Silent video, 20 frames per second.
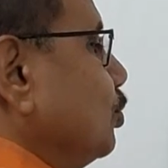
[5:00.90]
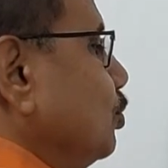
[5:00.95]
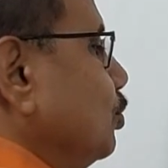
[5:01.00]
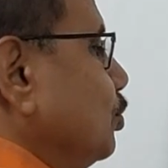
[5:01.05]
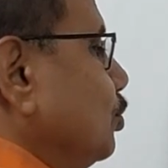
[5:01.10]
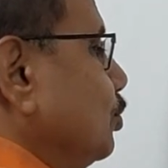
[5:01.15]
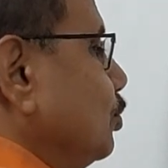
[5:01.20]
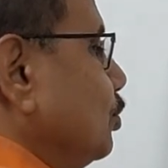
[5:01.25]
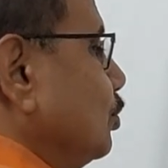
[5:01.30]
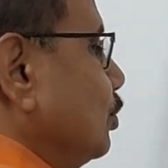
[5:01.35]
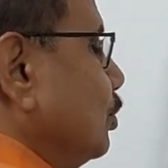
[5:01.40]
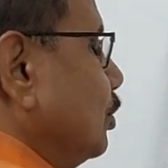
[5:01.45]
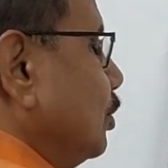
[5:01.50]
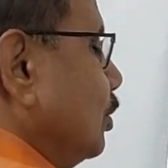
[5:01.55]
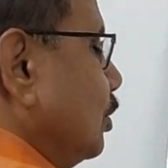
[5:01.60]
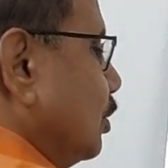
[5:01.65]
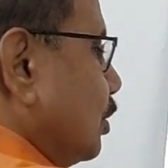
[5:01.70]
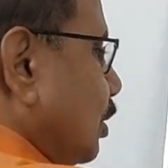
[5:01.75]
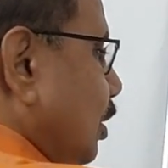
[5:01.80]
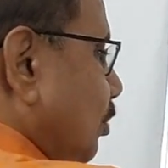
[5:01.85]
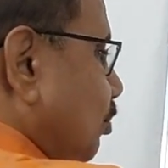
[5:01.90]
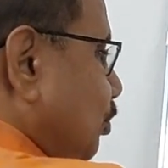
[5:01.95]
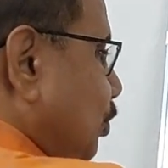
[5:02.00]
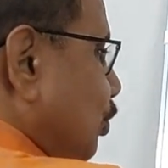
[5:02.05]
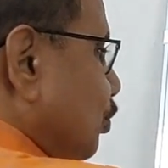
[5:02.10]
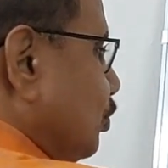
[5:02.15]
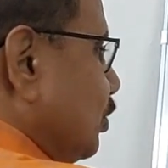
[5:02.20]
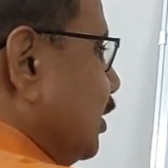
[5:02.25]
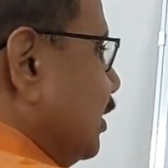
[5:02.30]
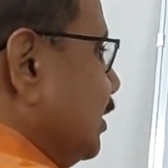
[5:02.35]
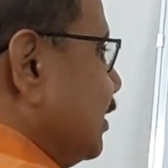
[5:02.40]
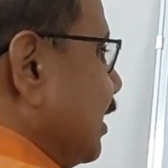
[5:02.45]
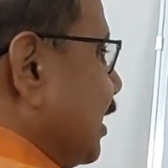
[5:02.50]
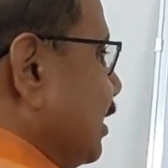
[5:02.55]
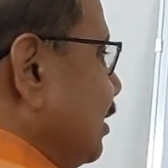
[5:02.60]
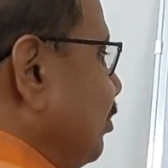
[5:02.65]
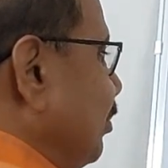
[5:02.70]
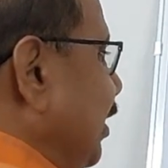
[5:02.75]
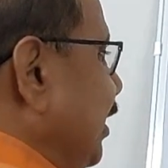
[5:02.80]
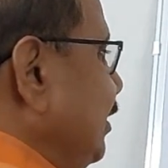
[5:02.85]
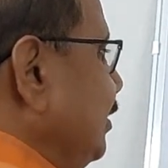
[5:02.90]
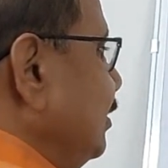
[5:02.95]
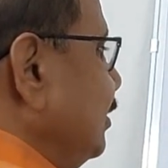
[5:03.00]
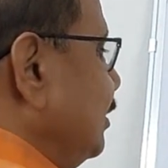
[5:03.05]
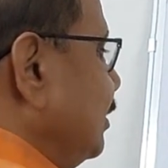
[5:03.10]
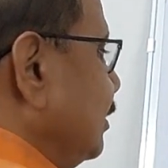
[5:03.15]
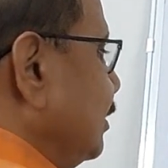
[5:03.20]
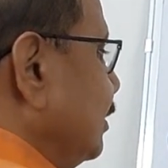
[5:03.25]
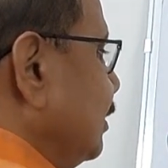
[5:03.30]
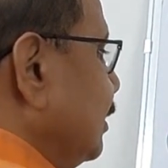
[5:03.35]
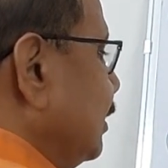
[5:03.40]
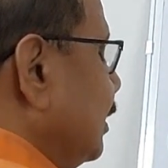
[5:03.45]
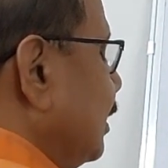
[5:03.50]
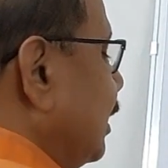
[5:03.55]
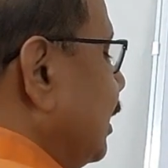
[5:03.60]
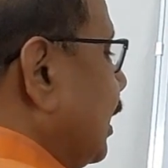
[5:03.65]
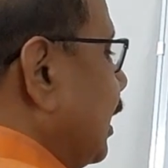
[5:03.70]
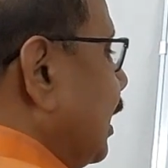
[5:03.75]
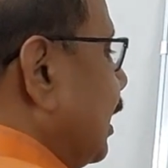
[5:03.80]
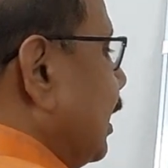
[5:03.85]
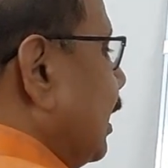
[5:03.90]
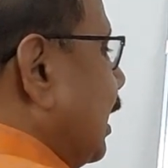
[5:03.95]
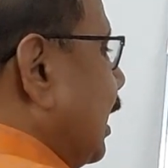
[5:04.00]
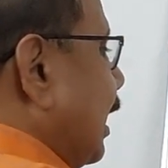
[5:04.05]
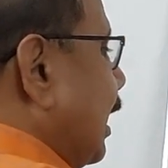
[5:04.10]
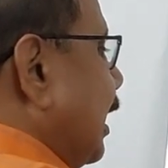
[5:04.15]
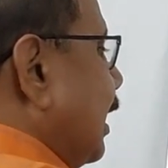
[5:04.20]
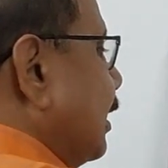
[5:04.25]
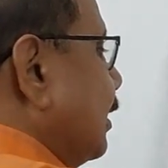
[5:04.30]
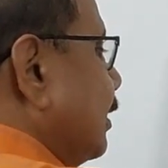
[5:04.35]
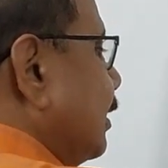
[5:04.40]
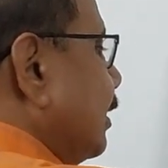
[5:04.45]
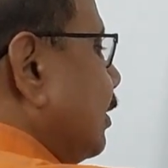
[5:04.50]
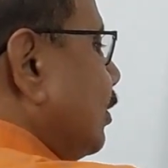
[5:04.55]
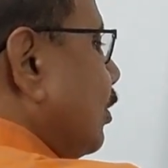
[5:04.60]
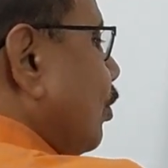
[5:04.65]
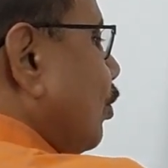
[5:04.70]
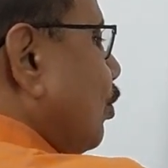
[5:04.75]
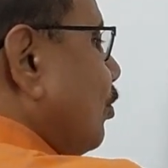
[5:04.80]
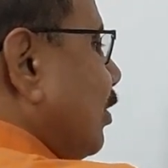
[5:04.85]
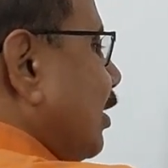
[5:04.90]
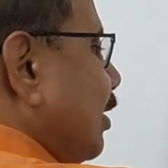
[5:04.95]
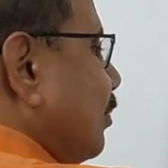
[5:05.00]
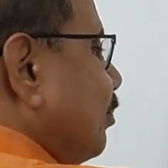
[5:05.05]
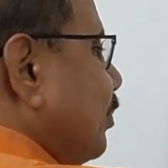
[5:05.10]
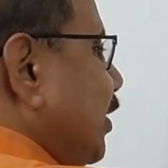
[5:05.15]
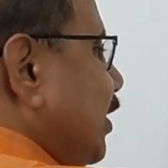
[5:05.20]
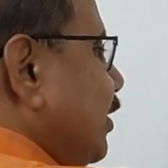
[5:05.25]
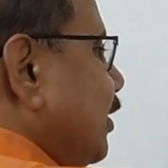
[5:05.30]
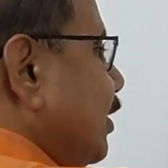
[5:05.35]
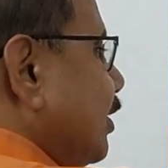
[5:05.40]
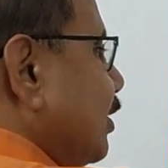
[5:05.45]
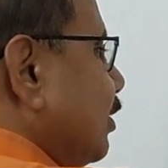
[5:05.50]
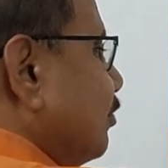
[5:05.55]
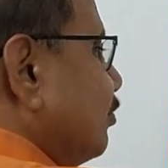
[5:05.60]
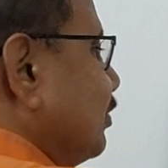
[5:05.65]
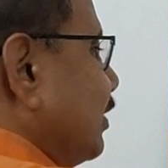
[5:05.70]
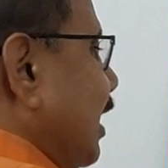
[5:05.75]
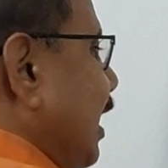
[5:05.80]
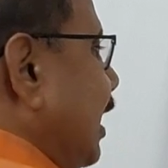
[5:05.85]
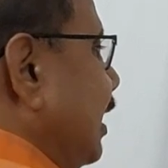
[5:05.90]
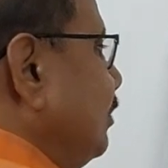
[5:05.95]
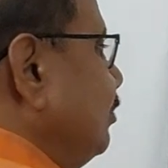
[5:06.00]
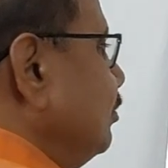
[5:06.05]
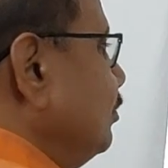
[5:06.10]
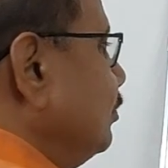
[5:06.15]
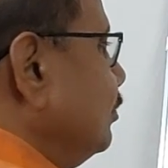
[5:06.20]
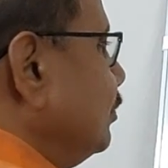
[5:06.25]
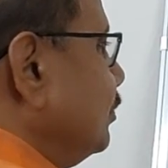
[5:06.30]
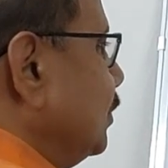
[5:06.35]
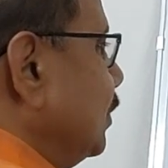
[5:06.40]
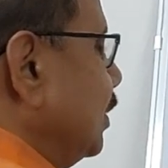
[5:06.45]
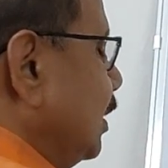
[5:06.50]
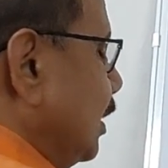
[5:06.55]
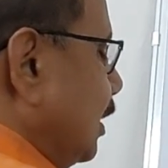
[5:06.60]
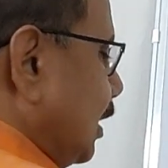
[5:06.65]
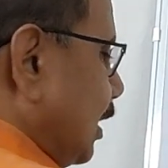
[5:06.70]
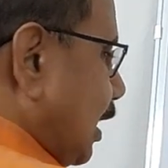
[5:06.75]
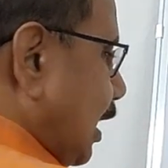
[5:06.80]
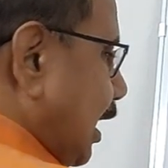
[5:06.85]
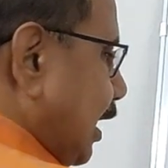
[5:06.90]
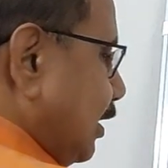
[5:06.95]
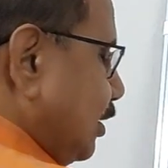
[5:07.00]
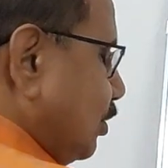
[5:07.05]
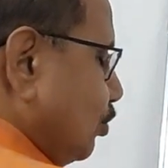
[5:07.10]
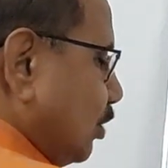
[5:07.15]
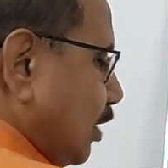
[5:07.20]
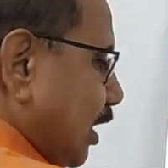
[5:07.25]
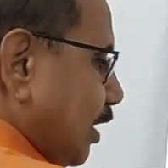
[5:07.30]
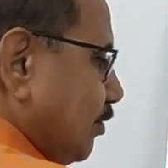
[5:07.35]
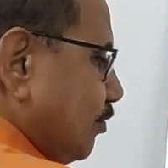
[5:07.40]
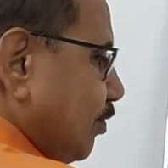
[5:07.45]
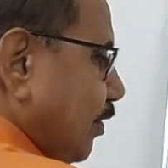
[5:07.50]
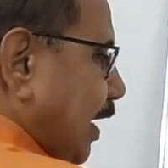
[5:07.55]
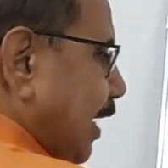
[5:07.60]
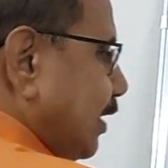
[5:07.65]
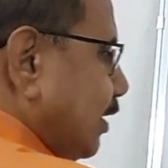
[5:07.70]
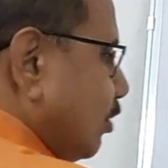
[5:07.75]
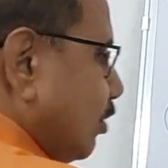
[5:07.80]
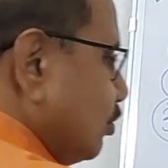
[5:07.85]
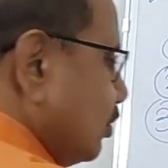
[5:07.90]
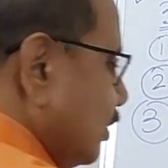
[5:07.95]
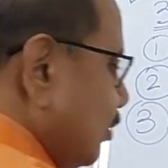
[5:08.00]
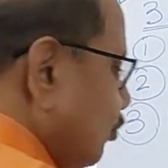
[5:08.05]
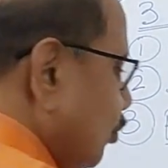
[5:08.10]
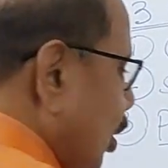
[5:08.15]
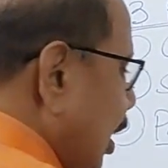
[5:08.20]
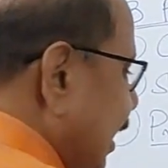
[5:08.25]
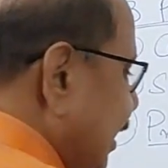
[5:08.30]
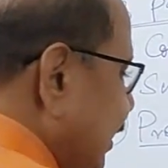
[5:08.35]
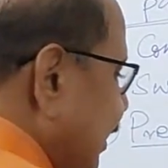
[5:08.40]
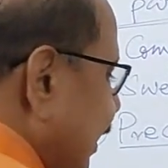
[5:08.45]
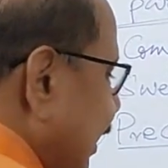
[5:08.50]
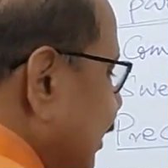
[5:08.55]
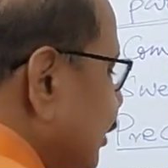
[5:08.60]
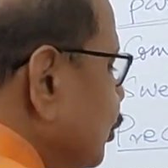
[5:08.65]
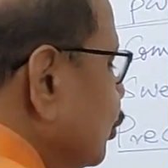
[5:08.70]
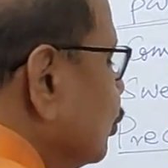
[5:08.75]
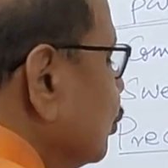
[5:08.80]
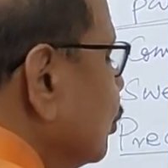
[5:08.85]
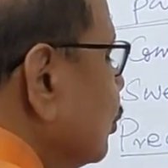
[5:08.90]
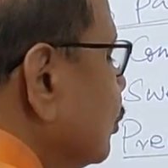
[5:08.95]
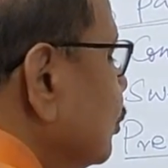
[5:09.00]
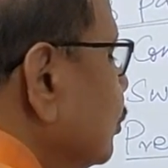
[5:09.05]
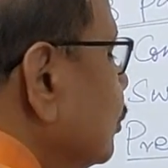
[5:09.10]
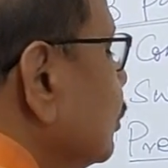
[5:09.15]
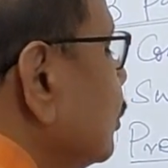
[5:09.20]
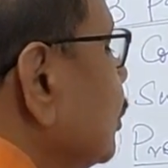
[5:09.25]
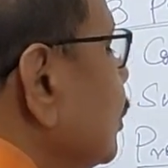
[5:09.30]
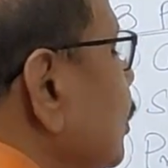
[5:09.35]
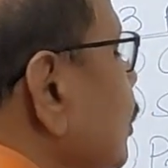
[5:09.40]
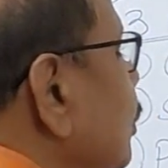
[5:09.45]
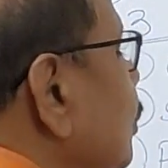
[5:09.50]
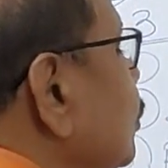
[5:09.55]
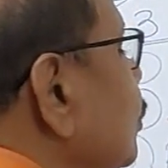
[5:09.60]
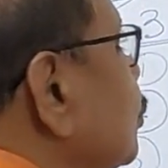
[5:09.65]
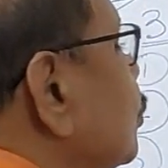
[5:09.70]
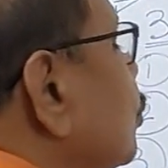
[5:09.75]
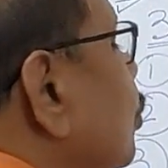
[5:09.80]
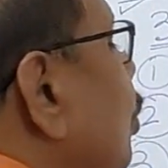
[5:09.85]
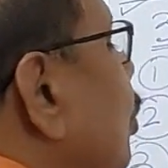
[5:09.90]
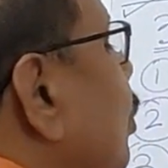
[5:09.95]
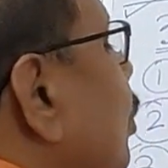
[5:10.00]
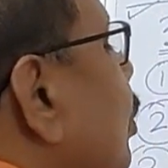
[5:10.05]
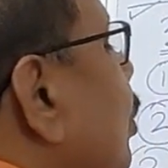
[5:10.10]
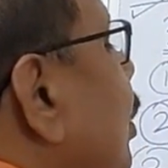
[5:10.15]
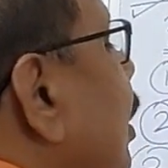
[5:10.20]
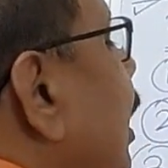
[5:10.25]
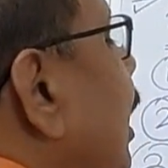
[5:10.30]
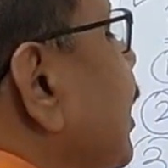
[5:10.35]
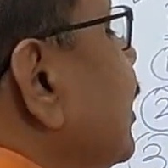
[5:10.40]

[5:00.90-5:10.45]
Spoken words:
to compute the settlement and over a period of time, and you can find out the void ratio. So